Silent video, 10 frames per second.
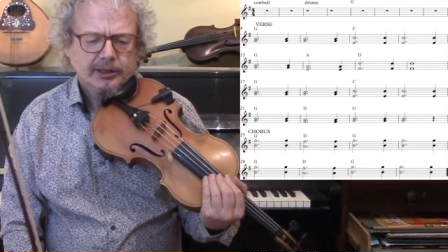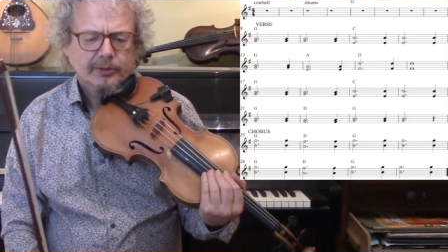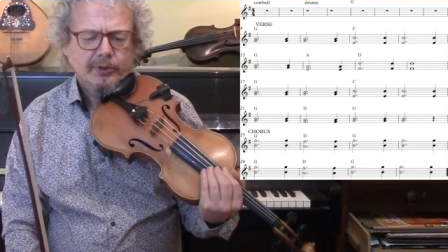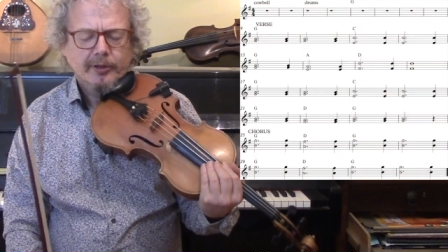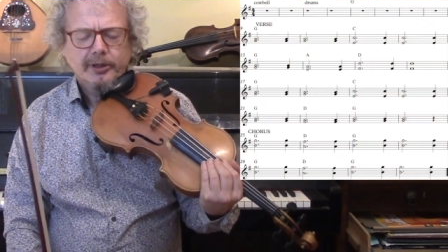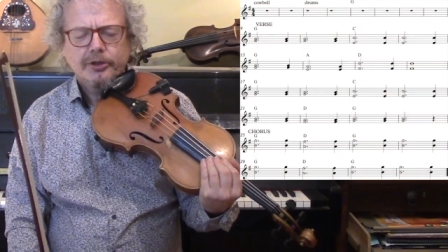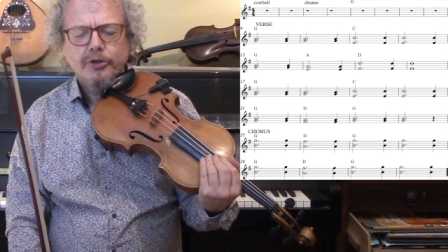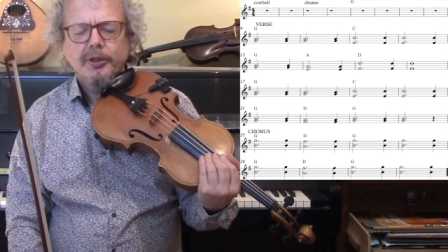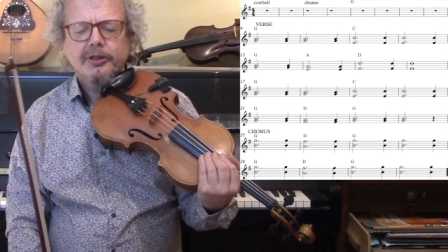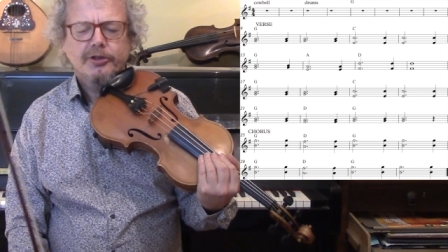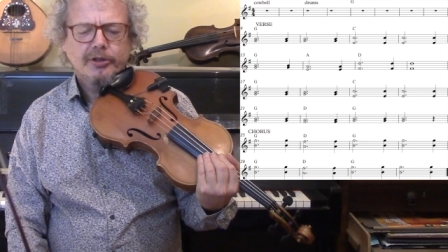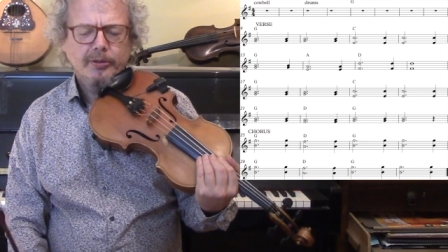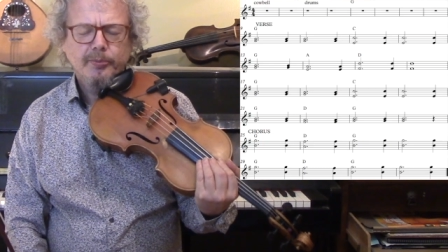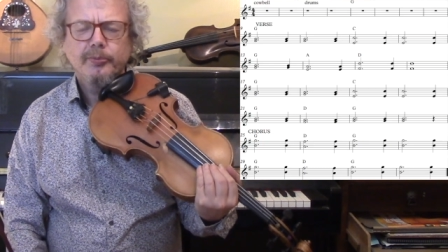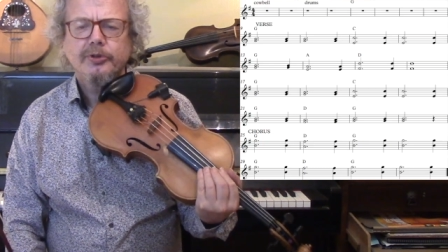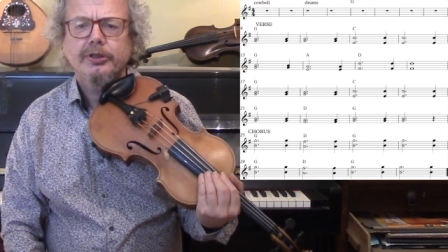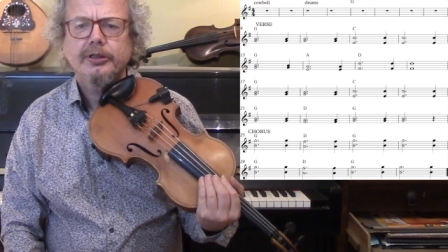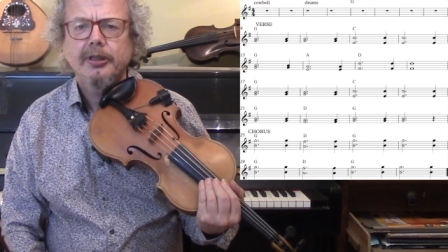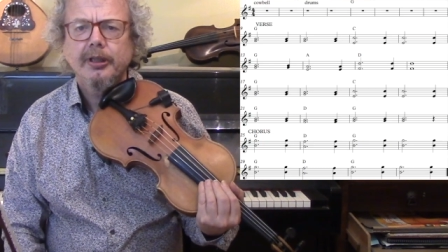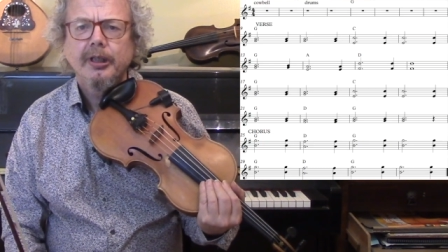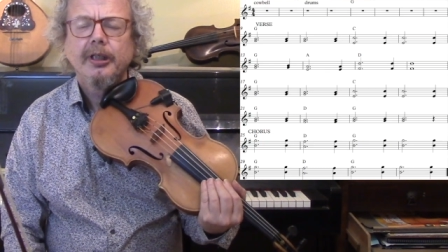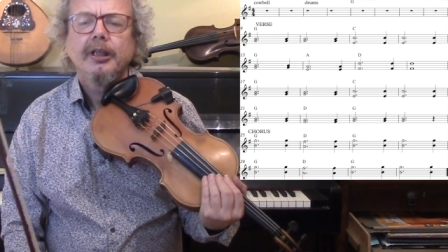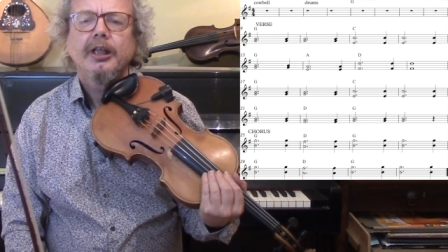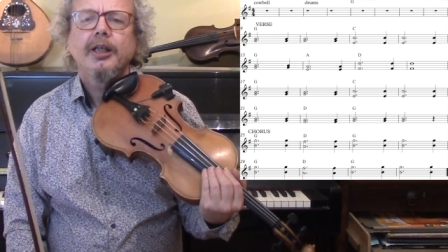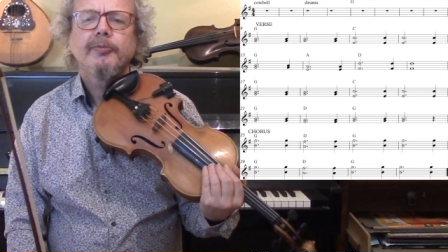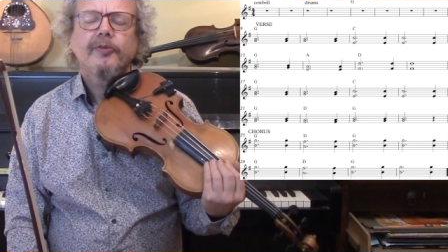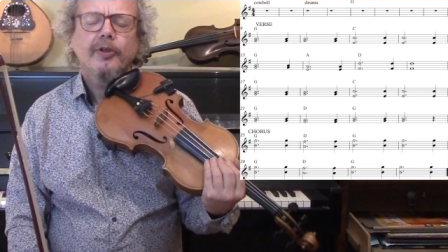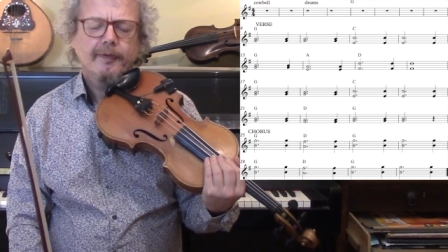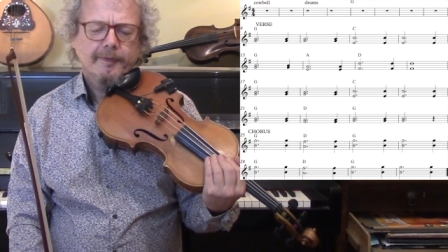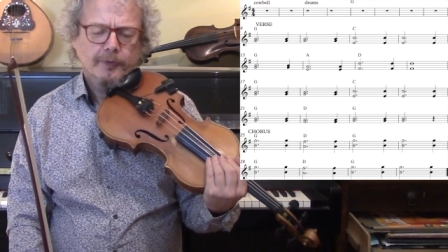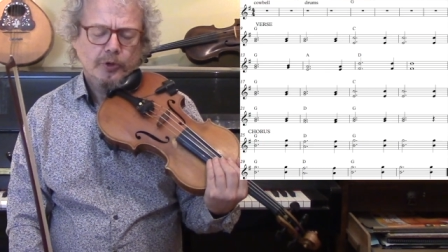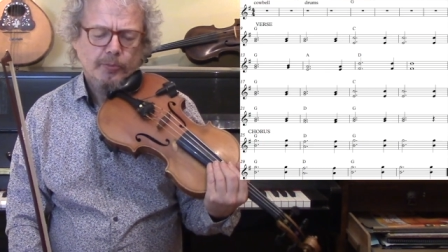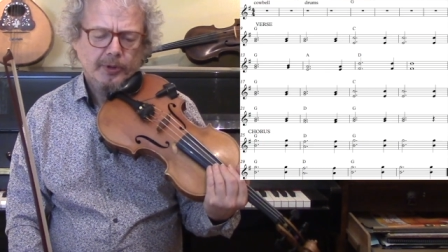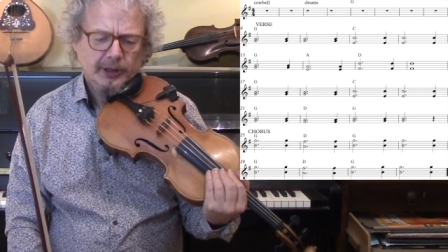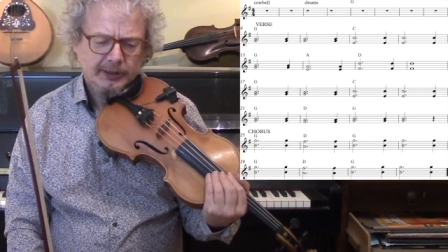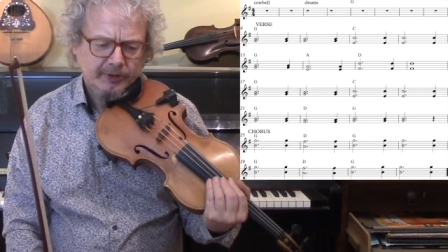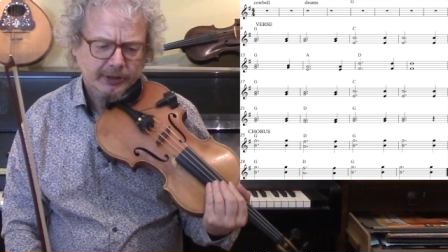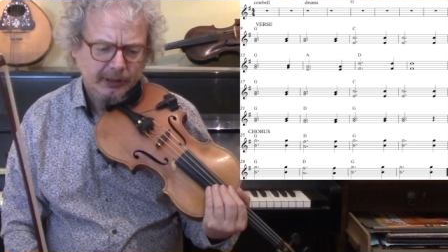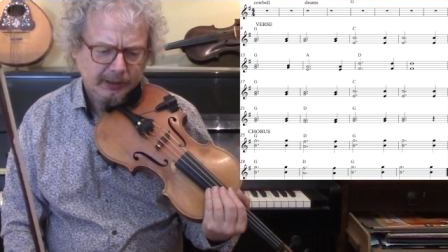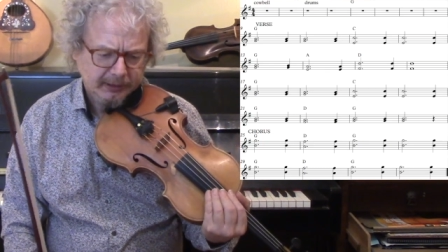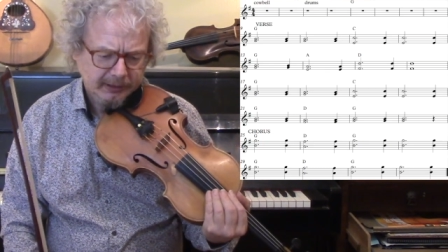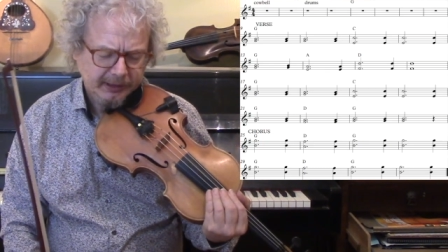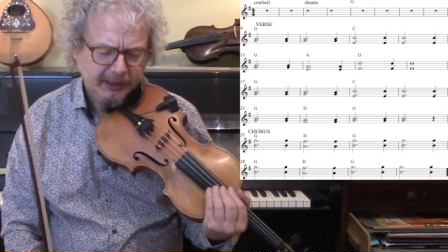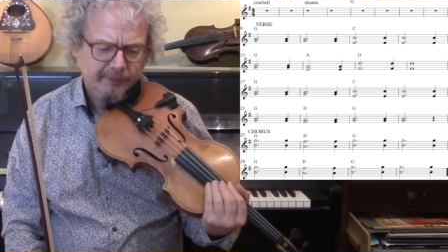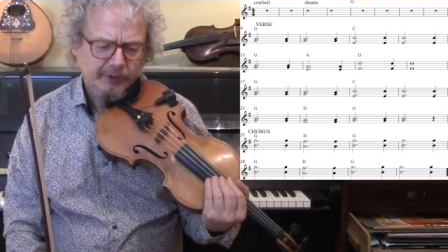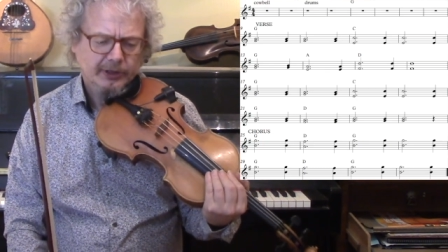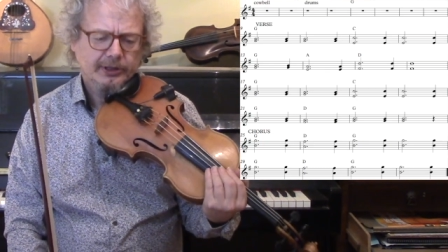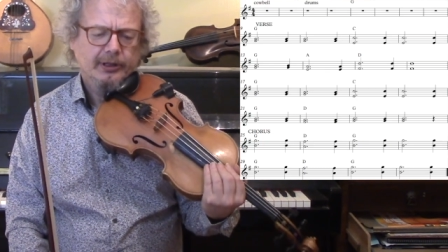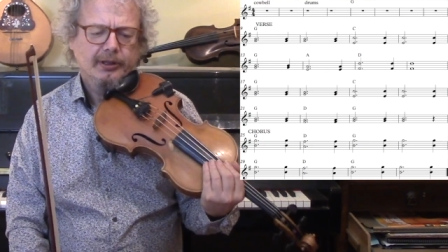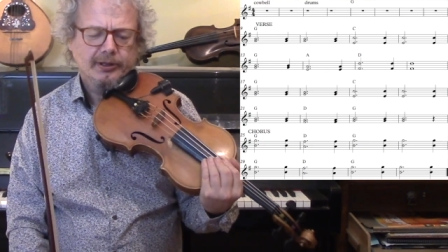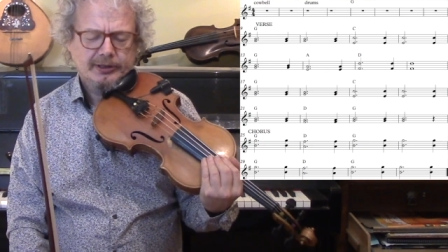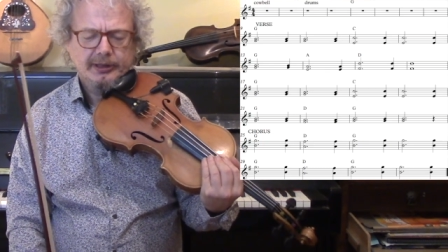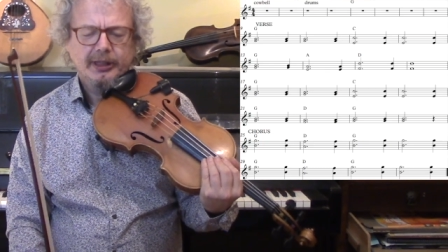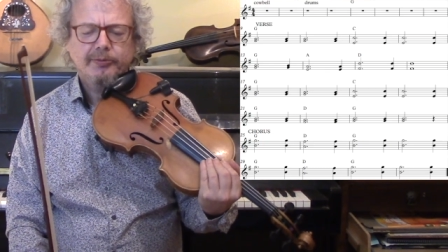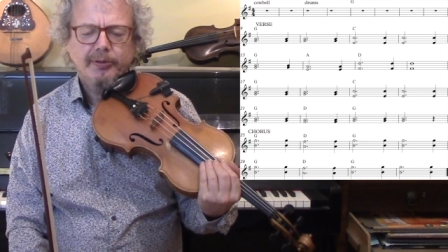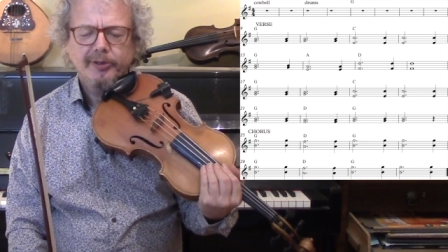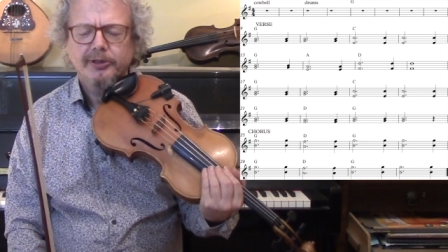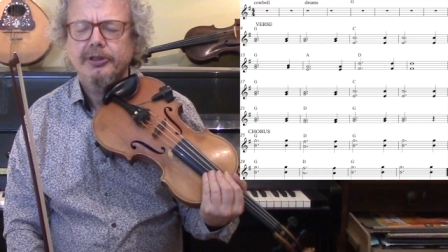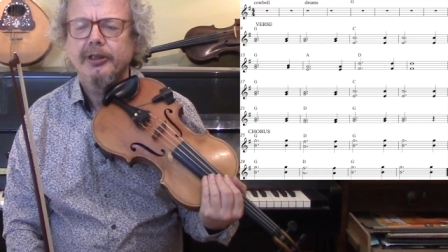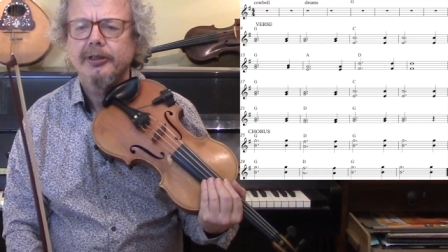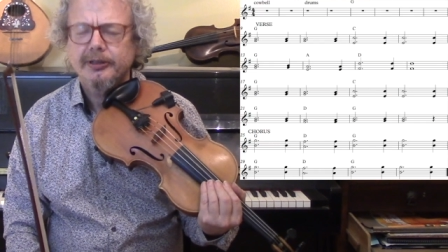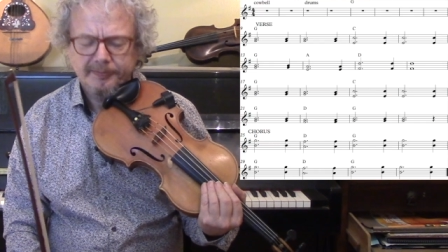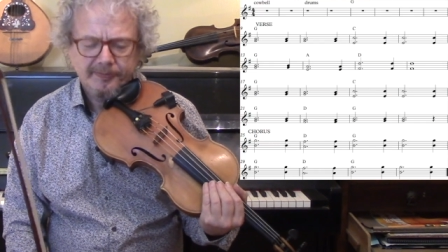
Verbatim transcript: We've got the two bars drums, then we've got four bars guitar, and then the verse starts, and that's where we'll start.